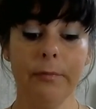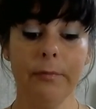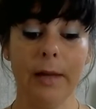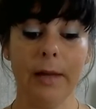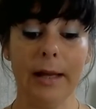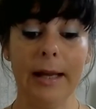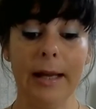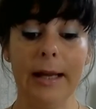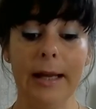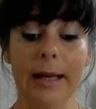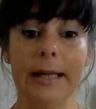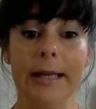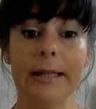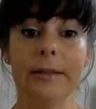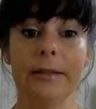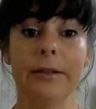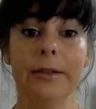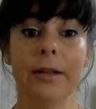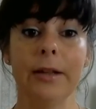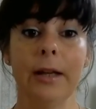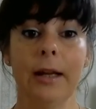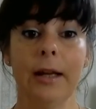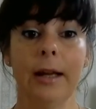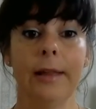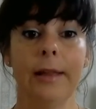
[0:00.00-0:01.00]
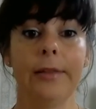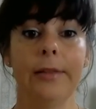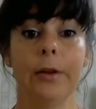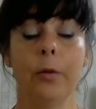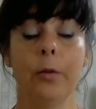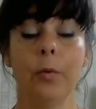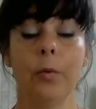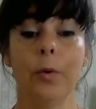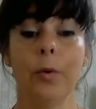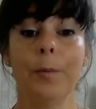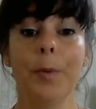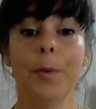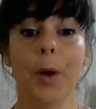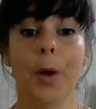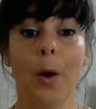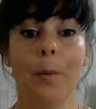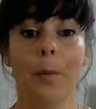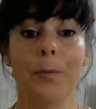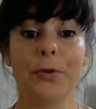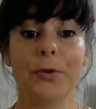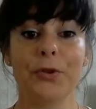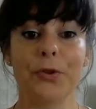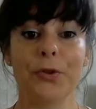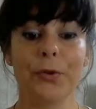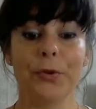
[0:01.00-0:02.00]
And there will be
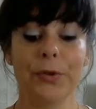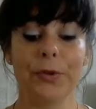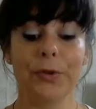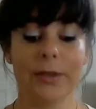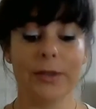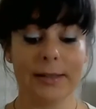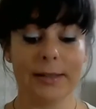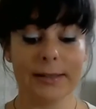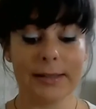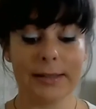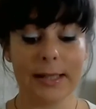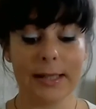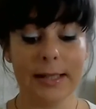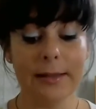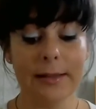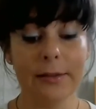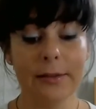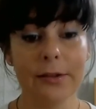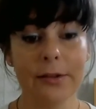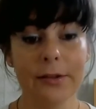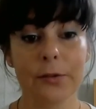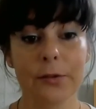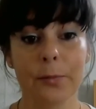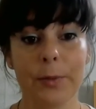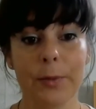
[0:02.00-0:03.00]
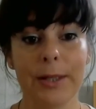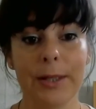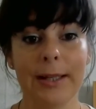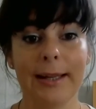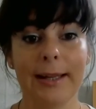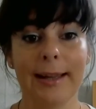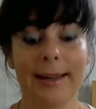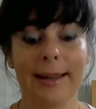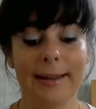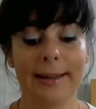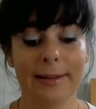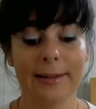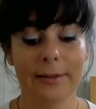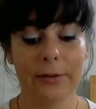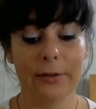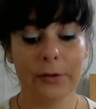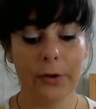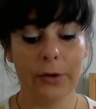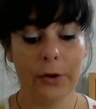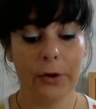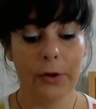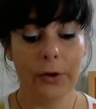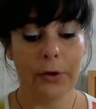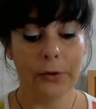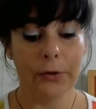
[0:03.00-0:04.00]
opportunities in this weekend
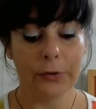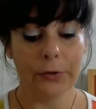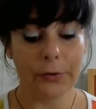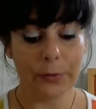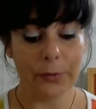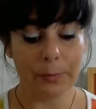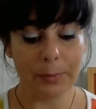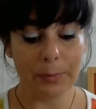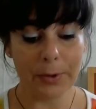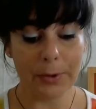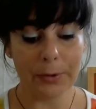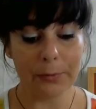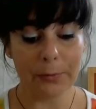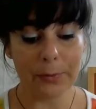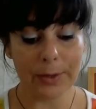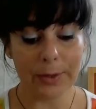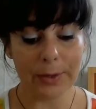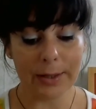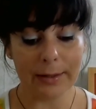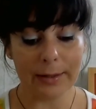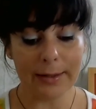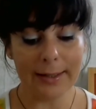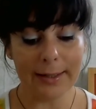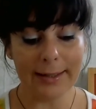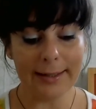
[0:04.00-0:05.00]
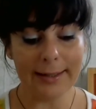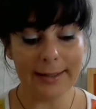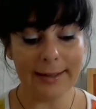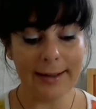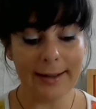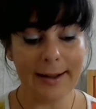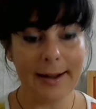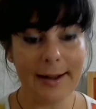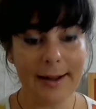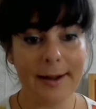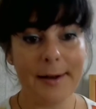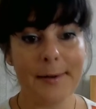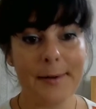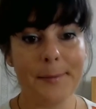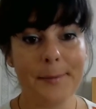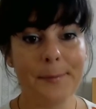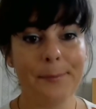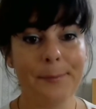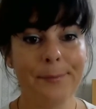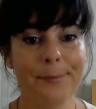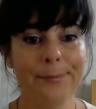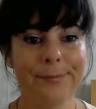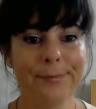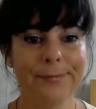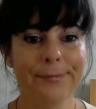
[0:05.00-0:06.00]
to be really,
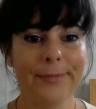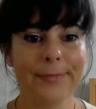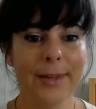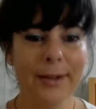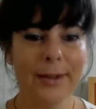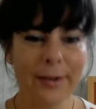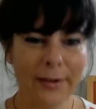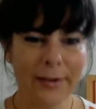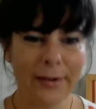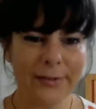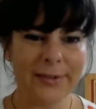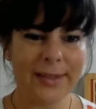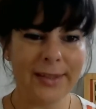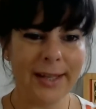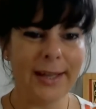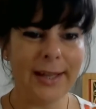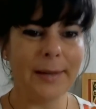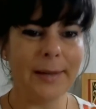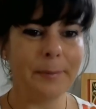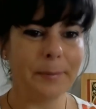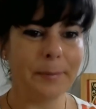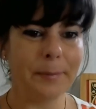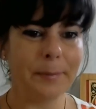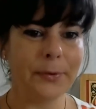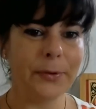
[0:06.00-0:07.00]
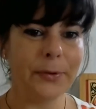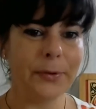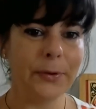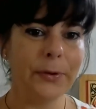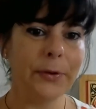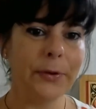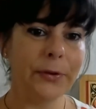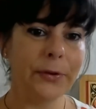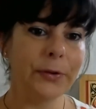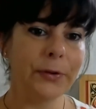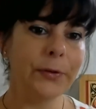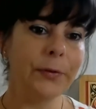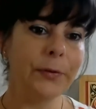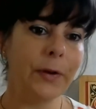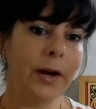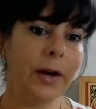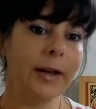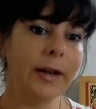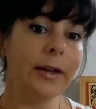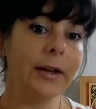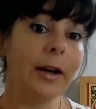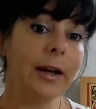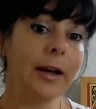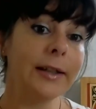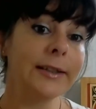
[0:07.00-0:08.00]
you know, deep, to
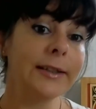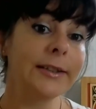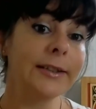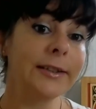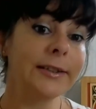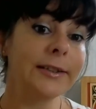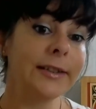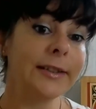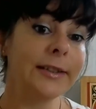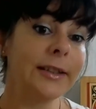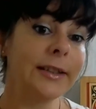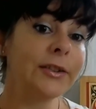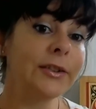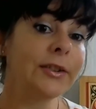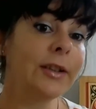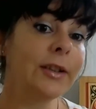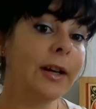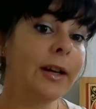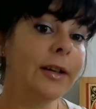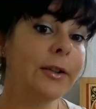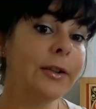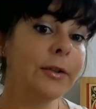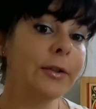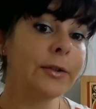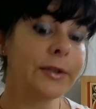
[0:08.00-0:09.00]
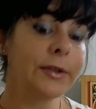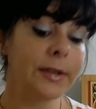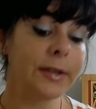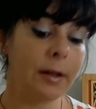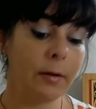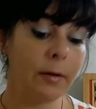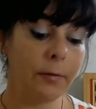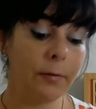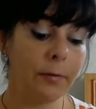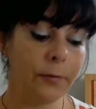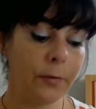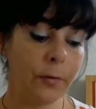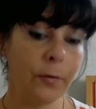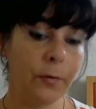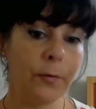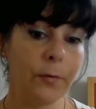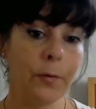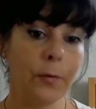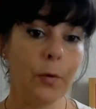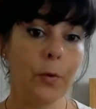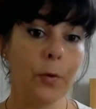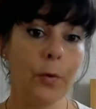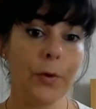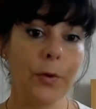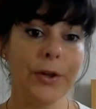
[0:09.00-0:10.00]
find answers inside yourself
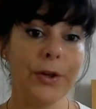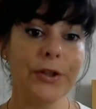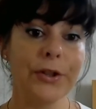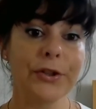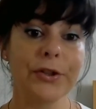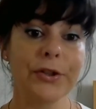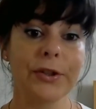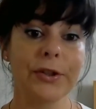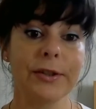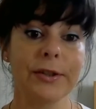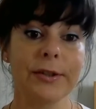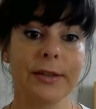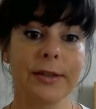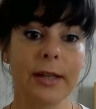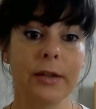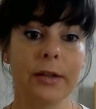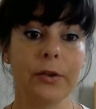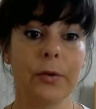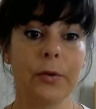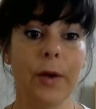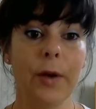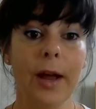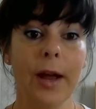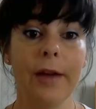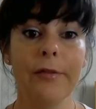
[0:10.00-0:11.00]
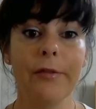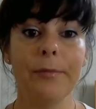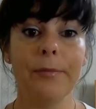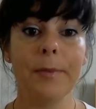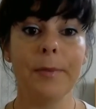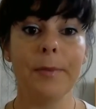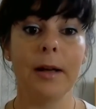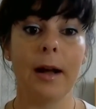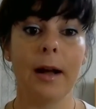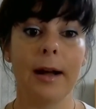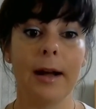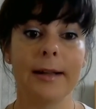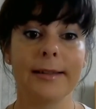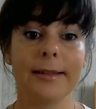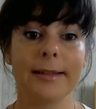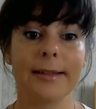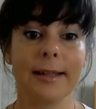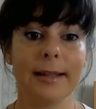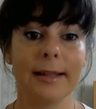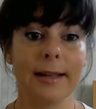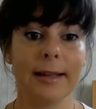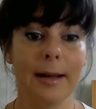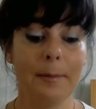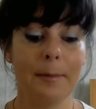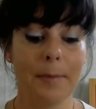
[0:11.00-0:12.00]
for questions that you have been
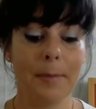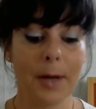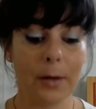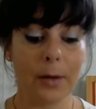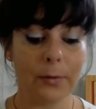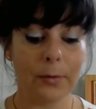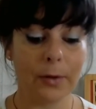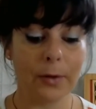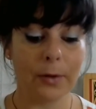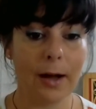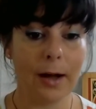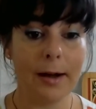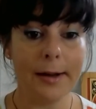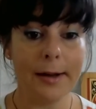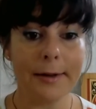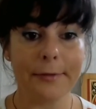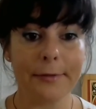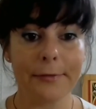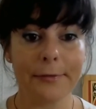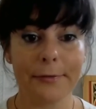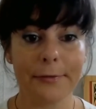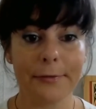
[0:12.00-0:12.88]
asking about life.